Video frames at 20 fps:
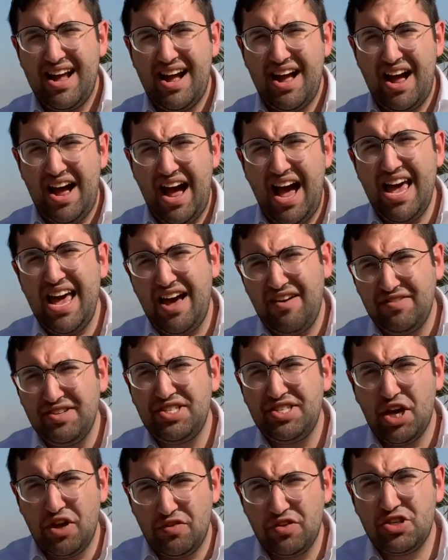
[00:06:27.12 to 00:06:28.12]
I obviously
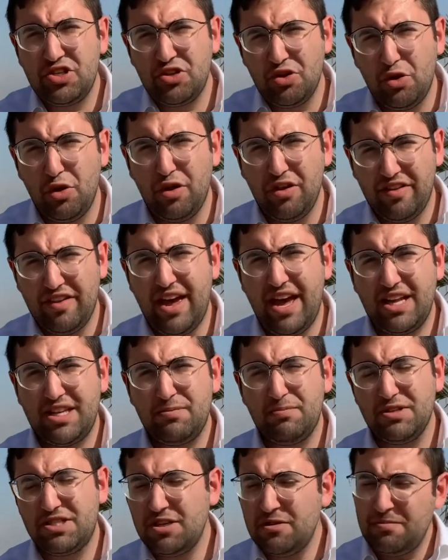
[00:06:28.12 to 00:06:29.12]
understood all of that, but
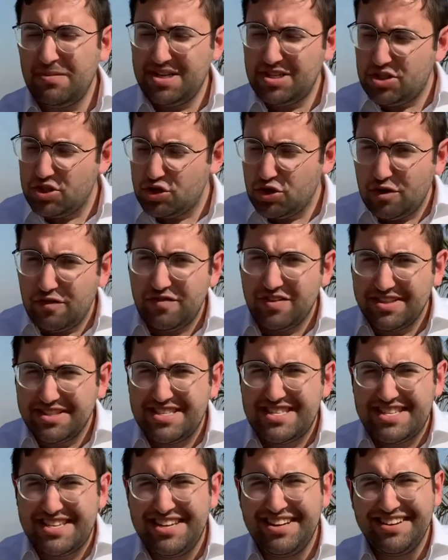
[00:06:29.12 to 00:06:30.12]
some of my servants
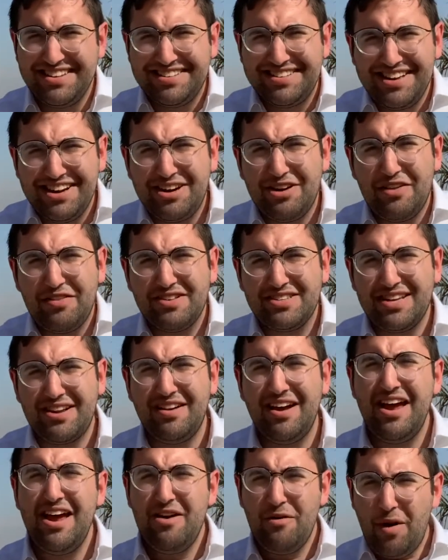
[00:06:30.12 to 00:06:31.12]
didn't understand it.
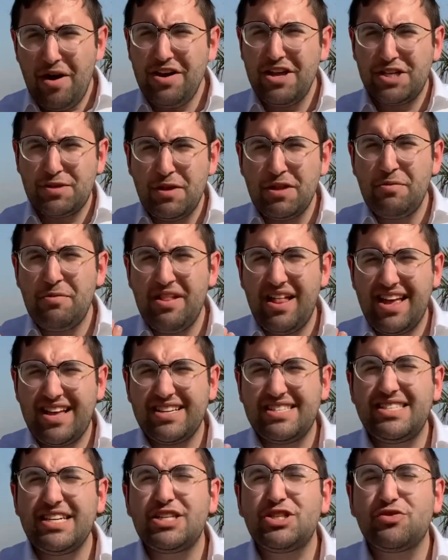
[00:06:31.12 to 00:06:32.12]
Why do you expect me like a
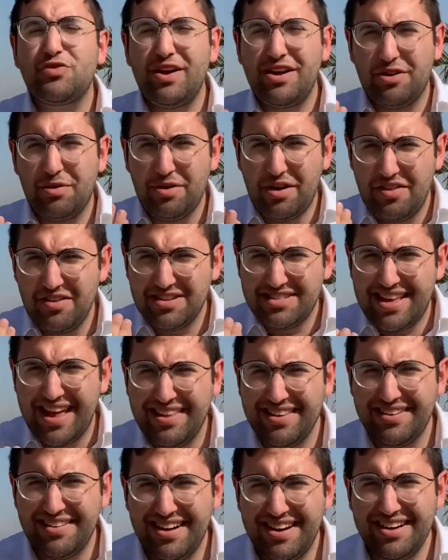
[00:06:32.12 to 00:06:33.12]
6th grader would understand
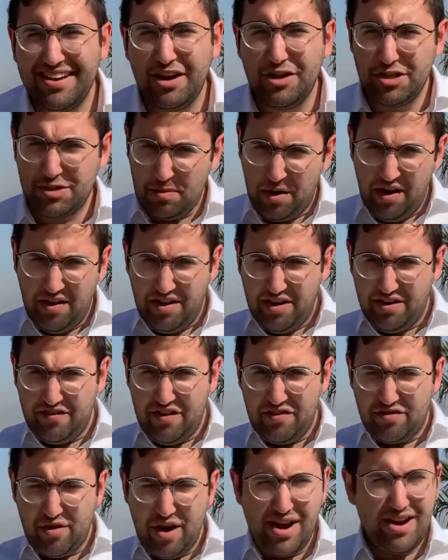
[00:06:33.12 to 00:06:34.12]
it, right? Are you smarter than a 5th
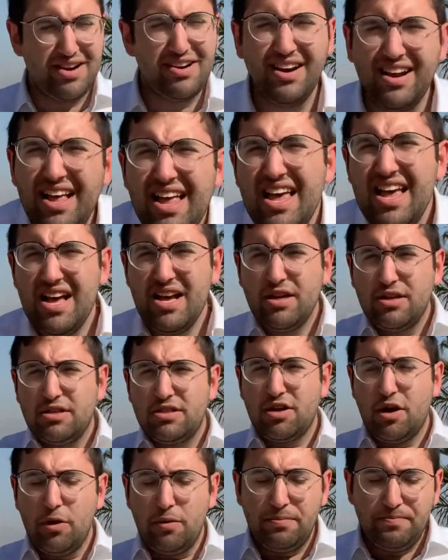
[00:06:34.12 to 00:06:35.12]
grader?
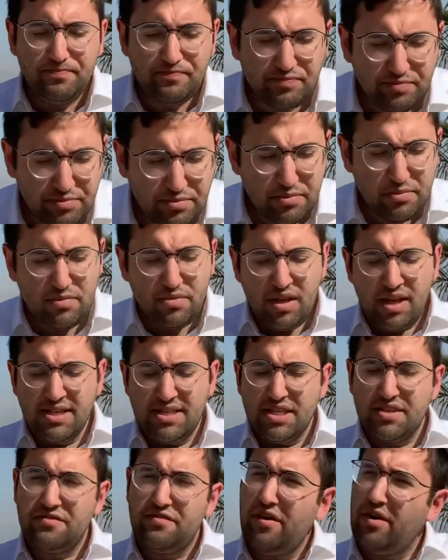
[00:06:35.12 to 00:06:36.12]
So he says,
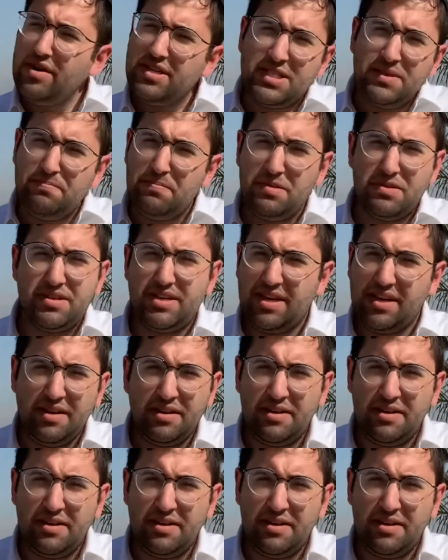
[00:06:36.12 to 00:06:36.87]
very simple, king.